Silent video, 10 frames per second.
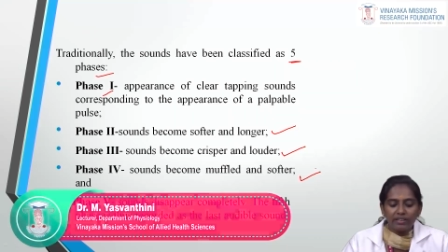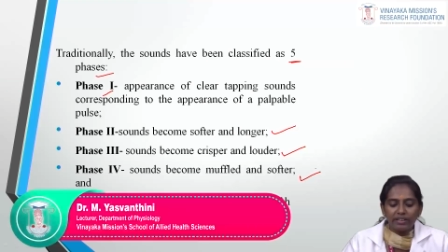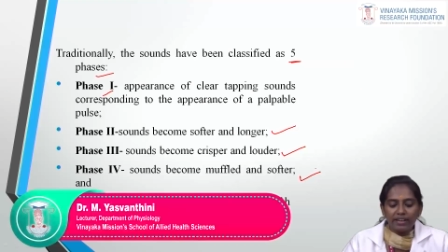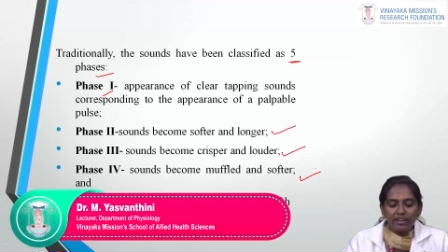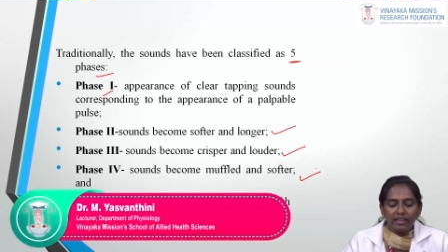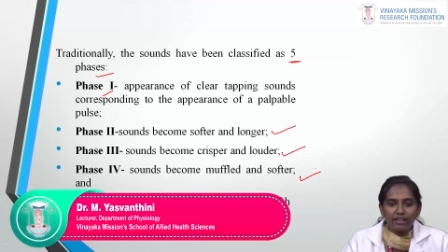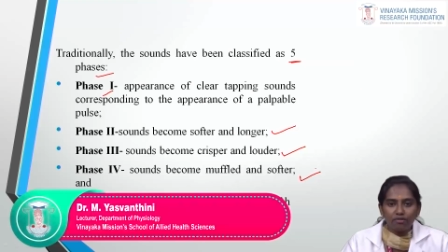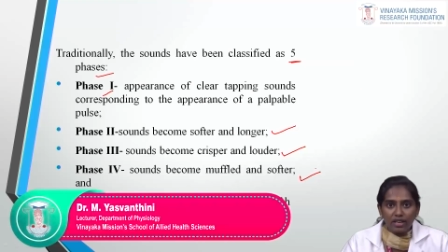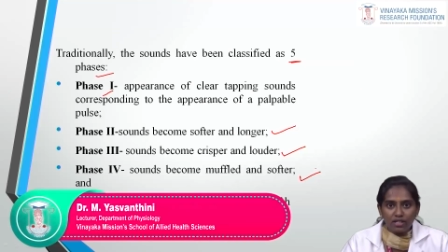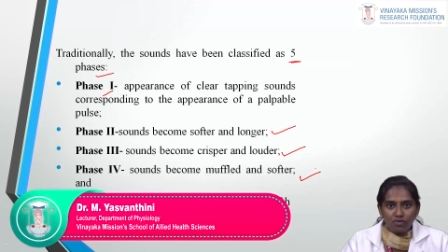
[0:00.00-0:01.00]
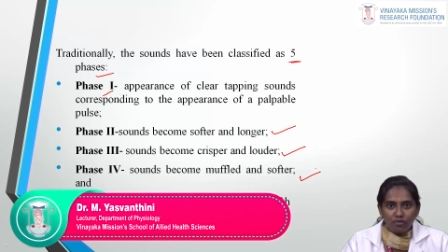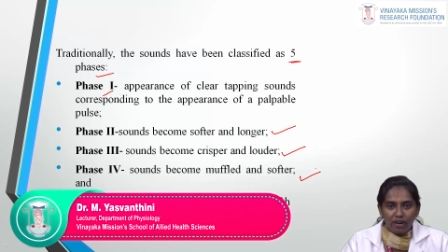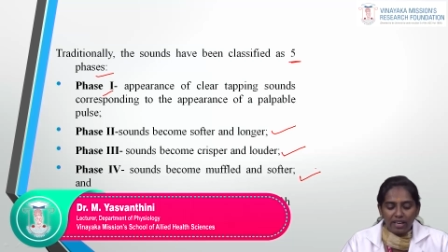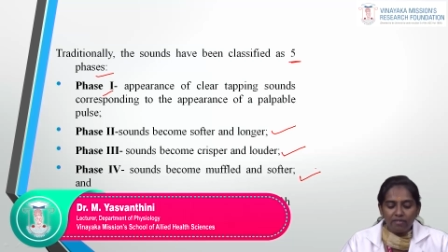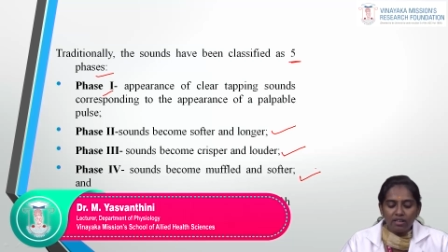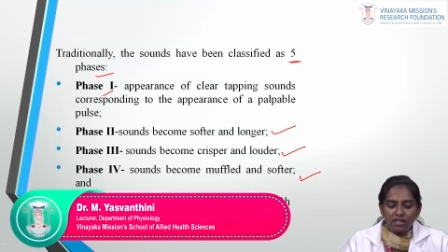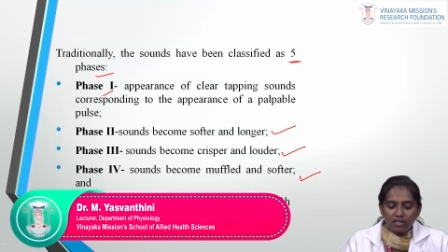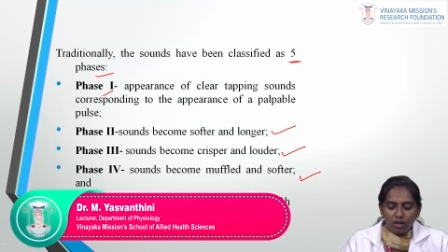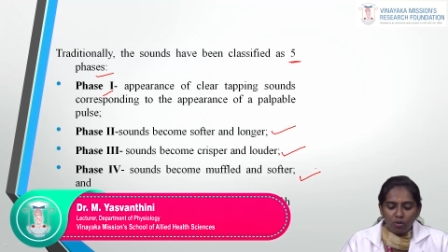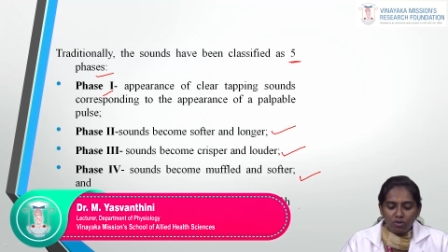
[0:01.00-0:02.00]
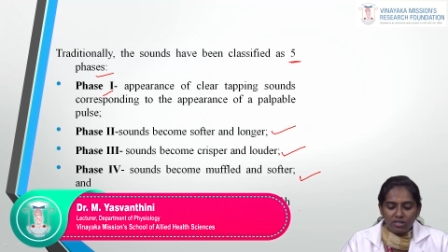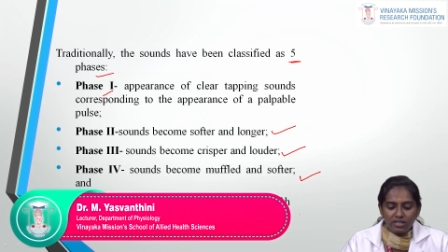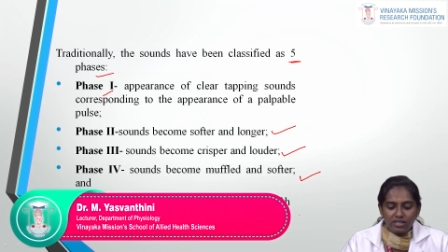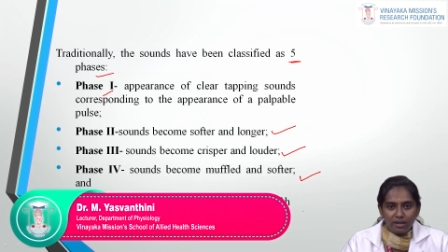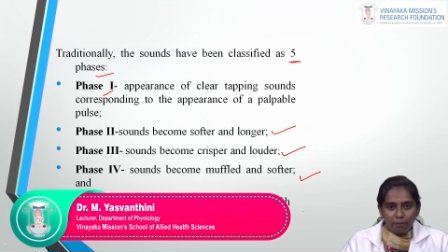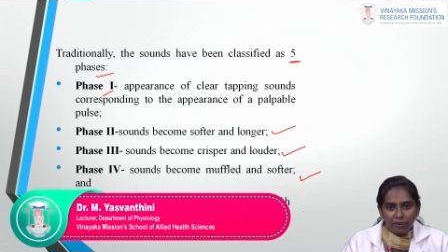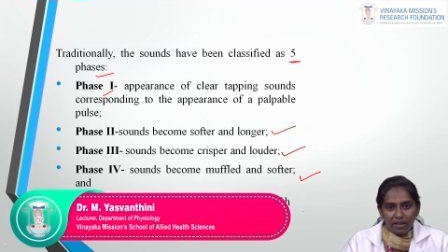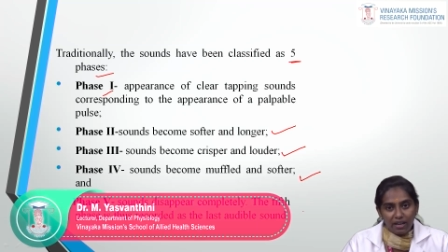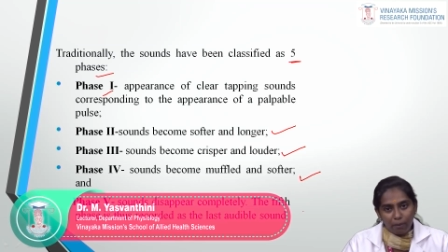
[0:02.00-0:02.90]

Then in phase 5 sounds disappear